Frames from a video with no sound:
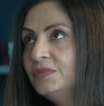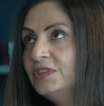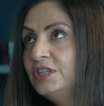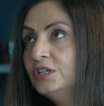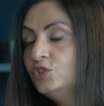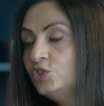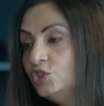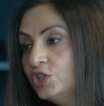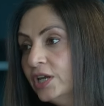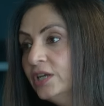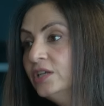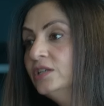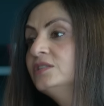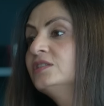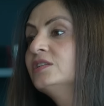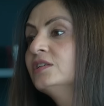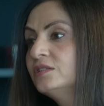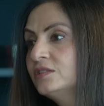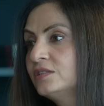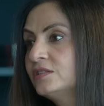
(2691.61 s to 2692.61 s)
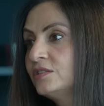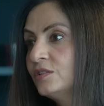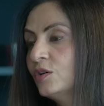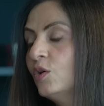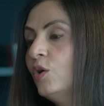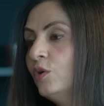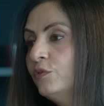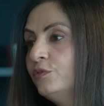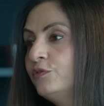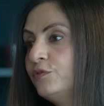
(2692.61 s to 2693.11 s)
the genesis
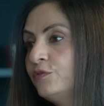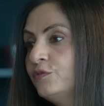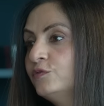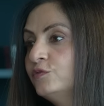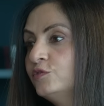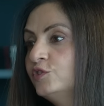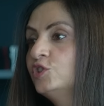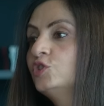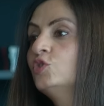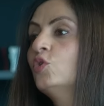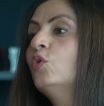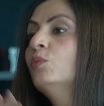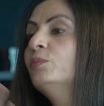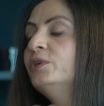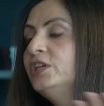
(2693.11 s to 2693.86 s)
of so